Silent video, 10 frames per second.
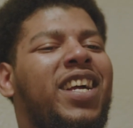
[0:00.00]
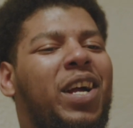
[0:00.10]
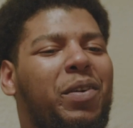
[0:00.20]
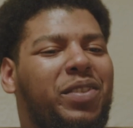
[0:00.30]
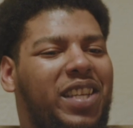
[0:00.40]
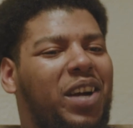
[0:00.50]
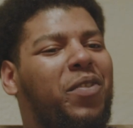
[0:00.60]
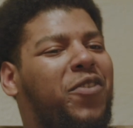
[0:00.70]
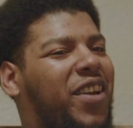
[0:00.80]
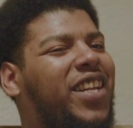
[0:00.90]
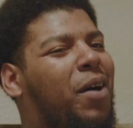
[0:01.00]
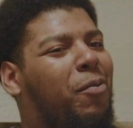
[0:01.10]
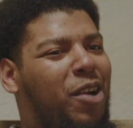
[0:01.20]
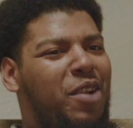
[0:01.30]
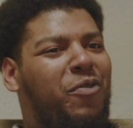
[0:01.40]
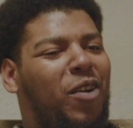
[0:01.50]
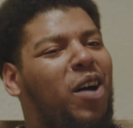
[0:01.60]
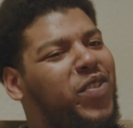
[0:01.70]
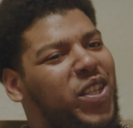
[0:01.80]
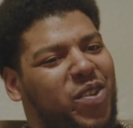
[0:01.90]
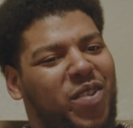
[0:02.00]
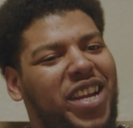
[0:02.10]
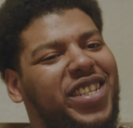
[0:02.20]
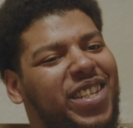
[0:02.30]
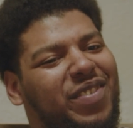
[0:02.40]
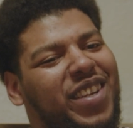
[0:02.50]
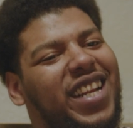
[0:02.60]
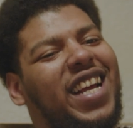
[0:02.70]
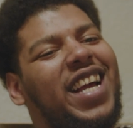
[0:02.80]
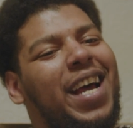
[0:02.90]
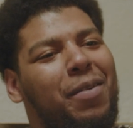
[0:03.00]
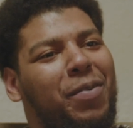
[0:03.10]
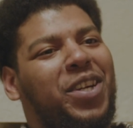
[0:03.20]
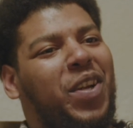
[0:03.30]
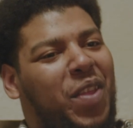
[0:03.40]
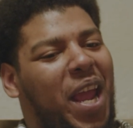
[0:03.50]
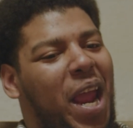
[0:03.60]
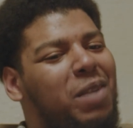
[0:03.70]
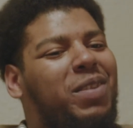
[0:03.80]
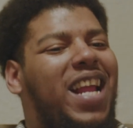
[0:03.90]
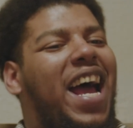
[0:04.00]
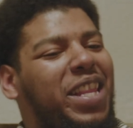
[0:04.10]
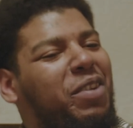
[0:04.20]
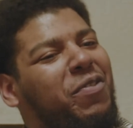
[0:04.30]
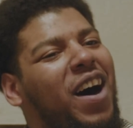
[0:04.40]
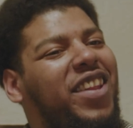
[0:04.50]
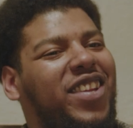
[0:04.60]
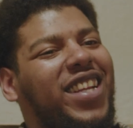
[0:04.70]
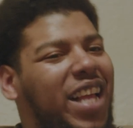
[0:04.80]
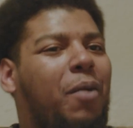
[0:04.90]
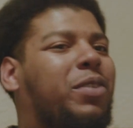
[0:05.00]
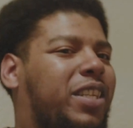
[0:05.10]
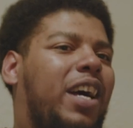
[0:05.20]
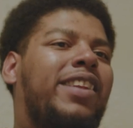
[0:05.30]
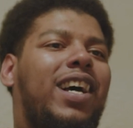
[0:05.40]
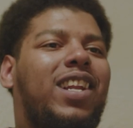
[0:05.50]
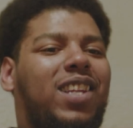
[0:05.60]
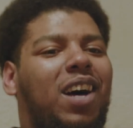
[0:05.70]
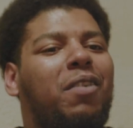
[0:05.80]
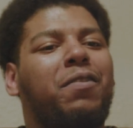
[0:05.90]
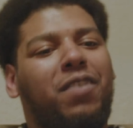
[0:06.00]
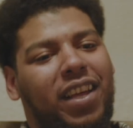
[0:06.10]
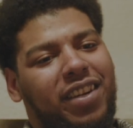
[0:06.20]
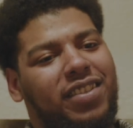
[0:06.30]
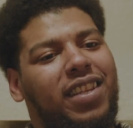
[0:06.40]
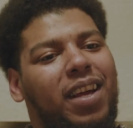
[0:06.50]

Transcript: herself and them were involved in the creation of it, and I'm pretty sure they aimed it at the father. Like, that was a love letter to